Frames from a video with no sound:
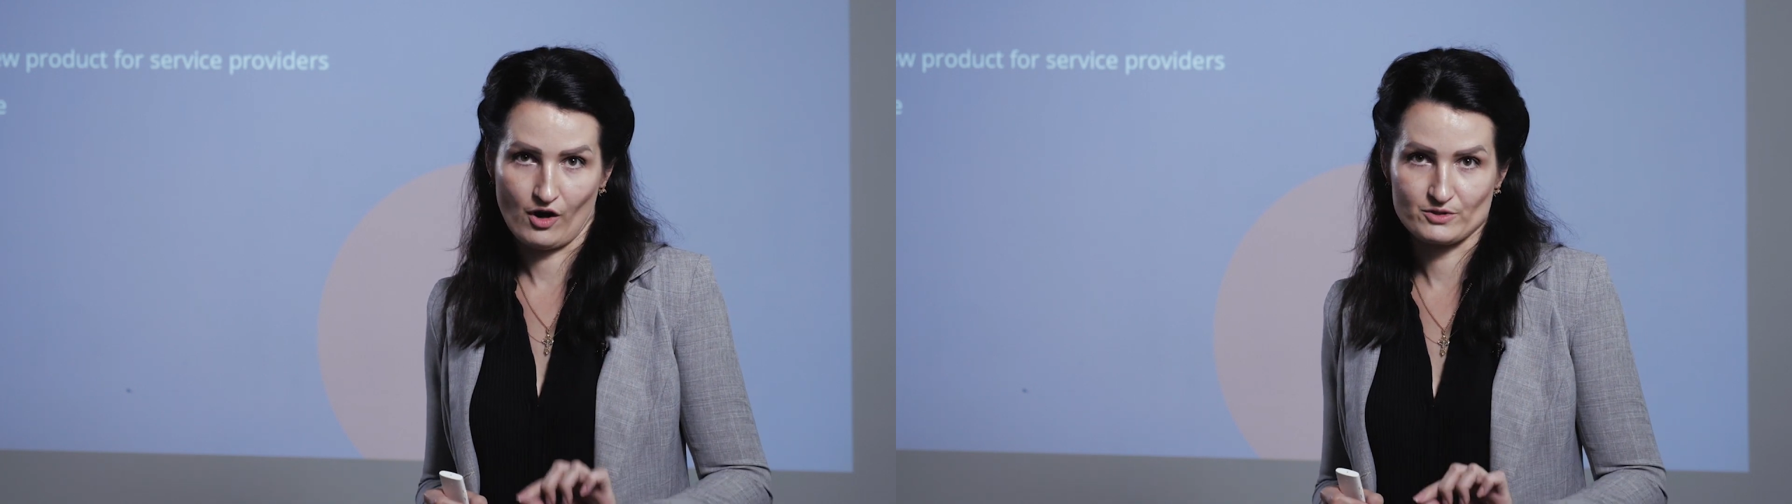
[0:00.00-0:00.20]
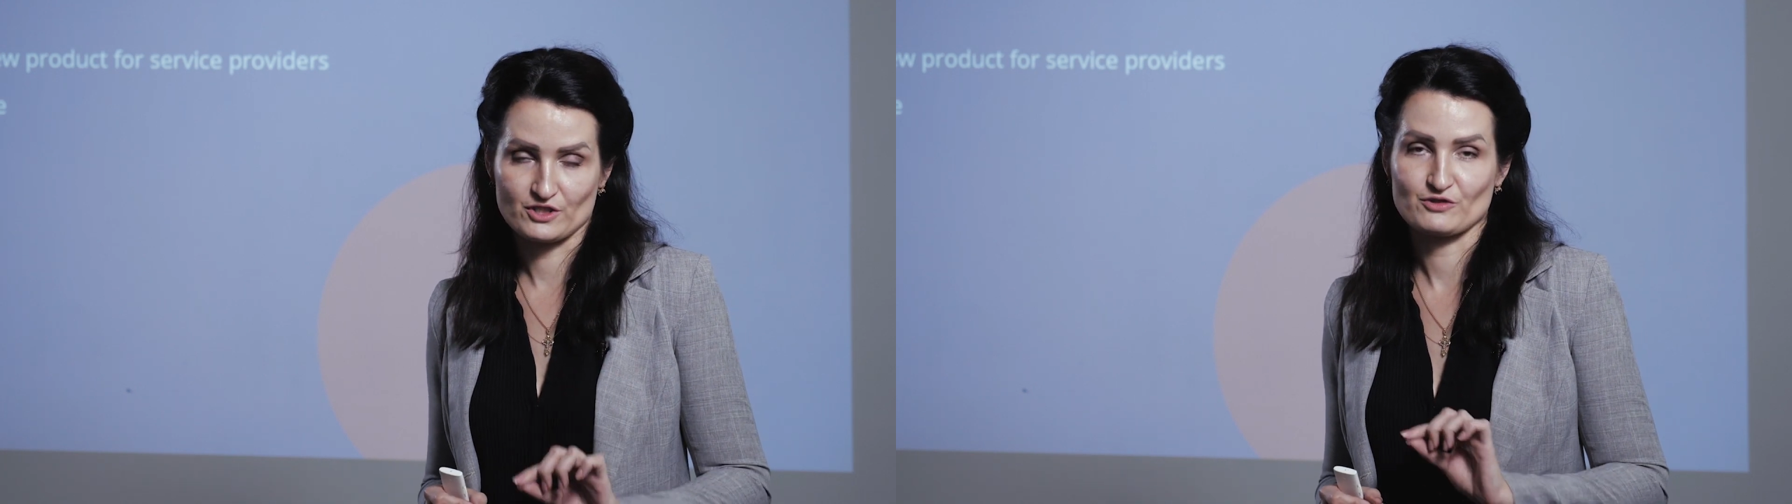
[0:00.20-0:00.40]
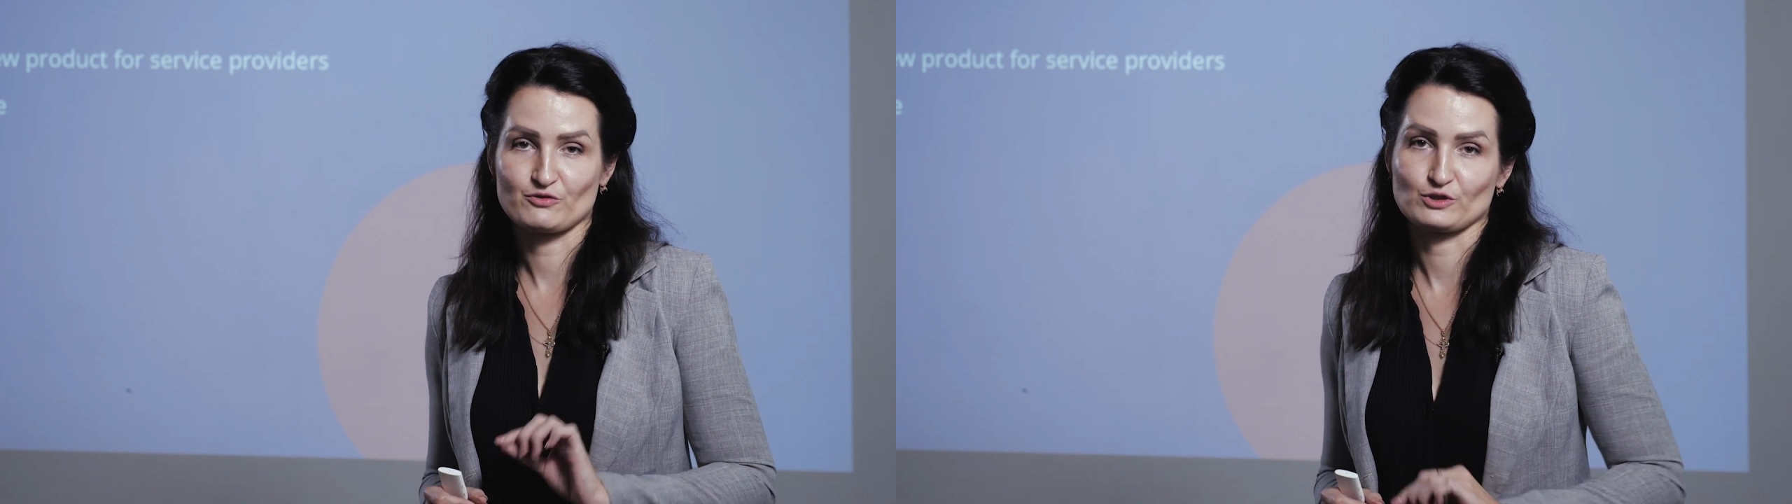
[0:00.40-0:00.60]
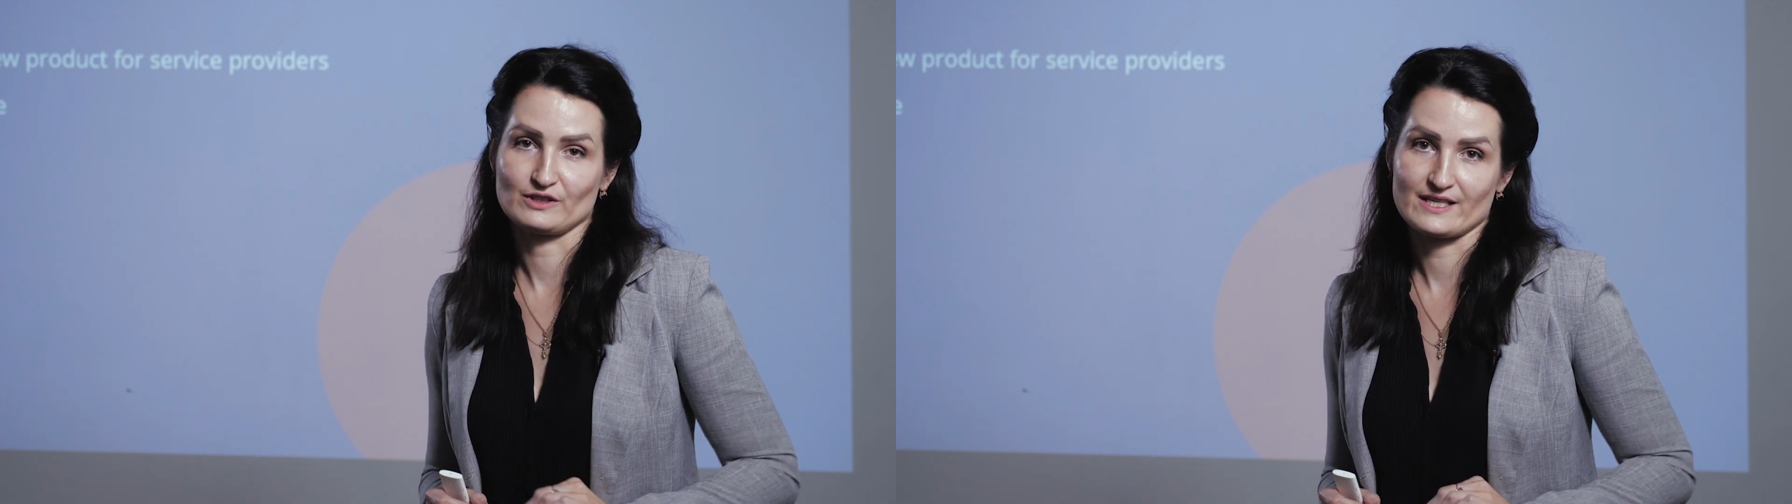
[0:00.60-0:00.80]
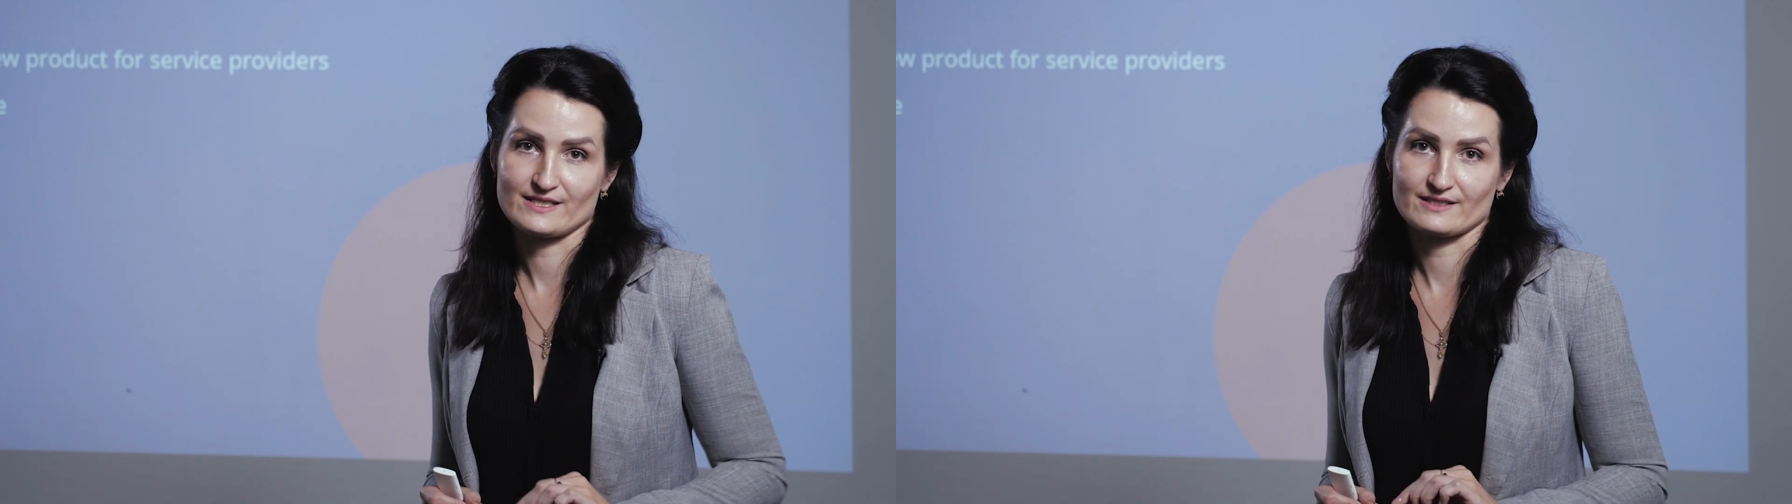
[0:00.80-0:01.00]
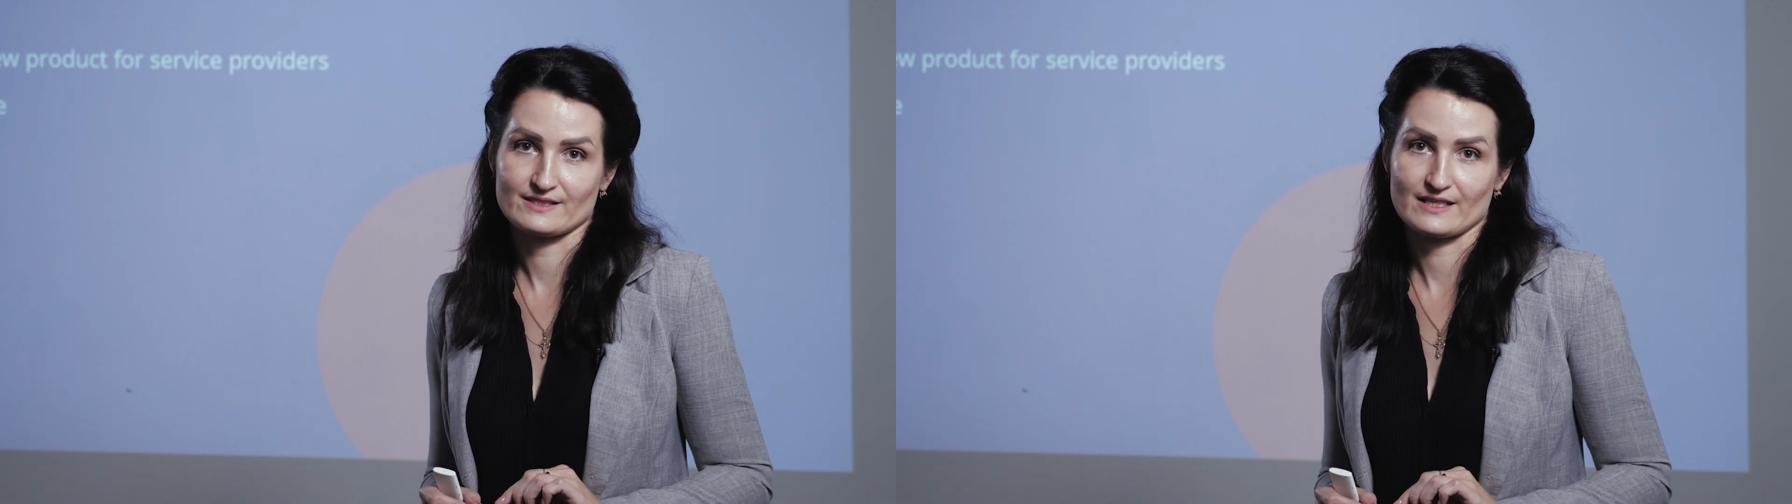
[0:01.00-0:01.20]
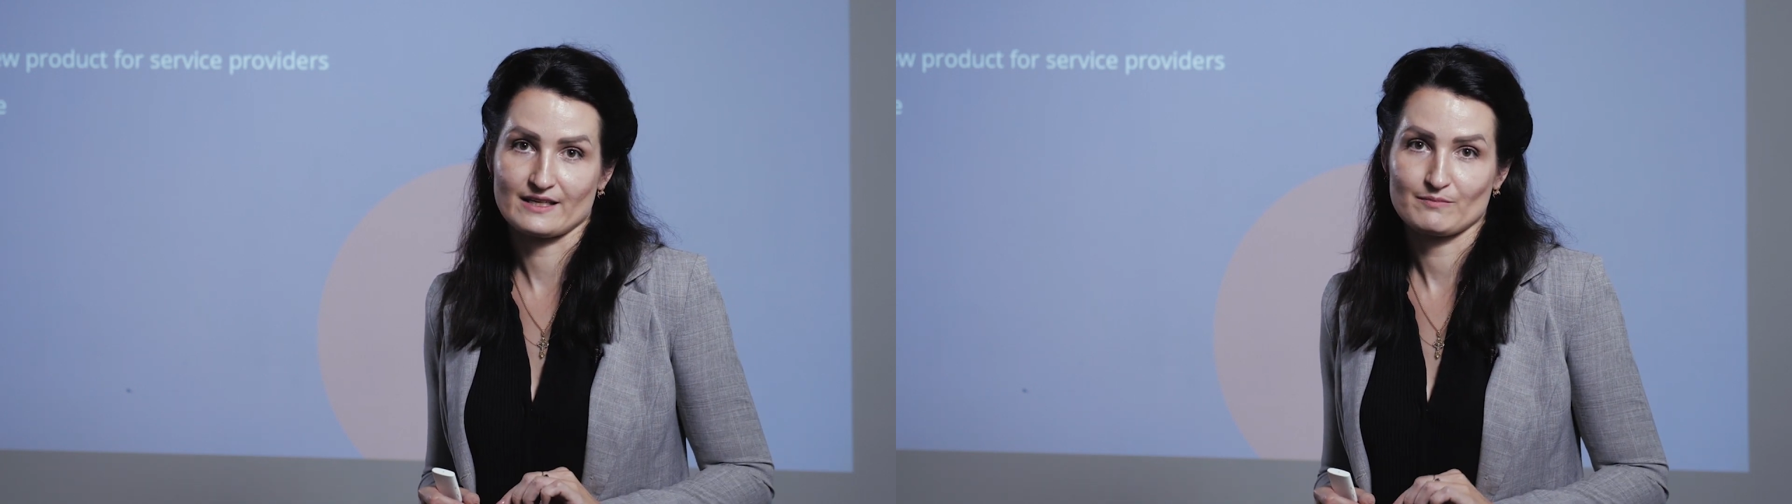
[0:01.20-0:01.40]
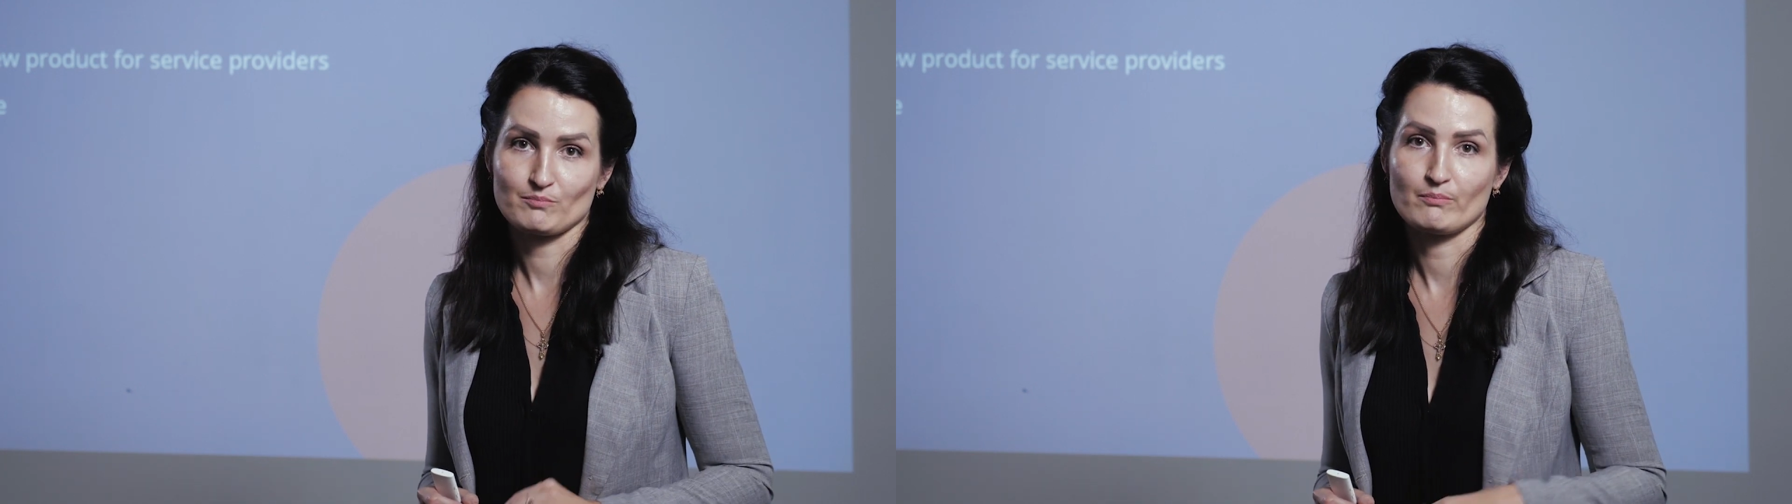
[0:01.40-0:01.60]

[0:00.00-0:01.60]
options for licensing